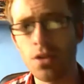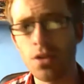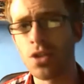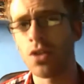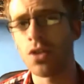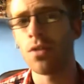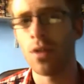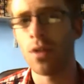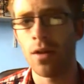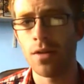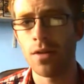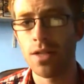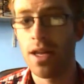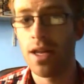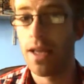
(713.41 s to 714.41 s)
Song
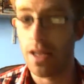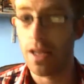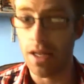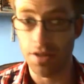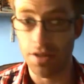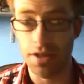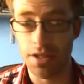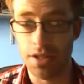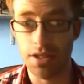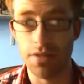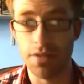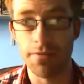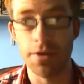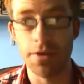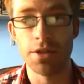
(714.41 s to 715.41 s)
cards, if this is
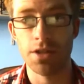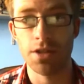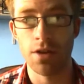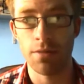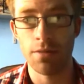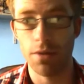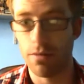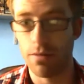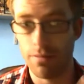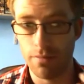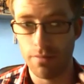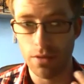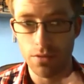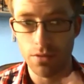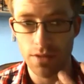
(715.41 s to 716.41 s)
the first time you've
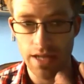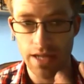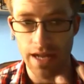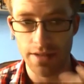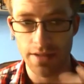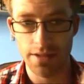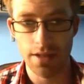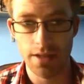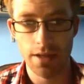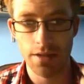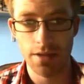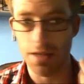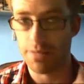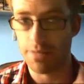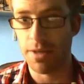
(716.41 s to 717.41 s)
looked at
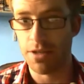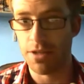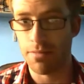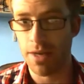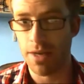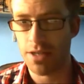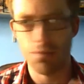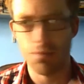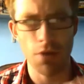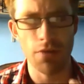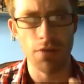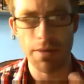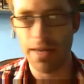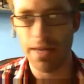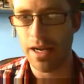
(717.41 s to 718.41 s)
the expansion packs, won't
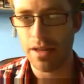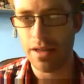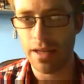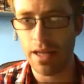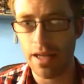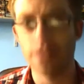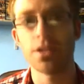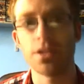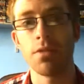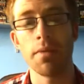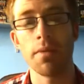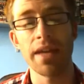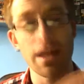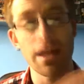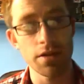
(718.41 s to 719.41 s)
really mean anything yet, so when
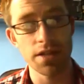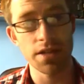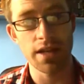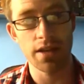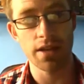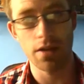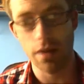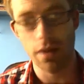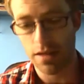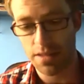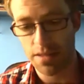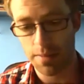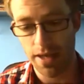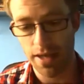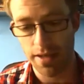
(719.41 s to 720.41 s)
we get onto that card I'll
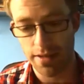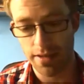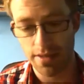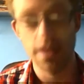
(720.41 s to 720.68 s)
explain it.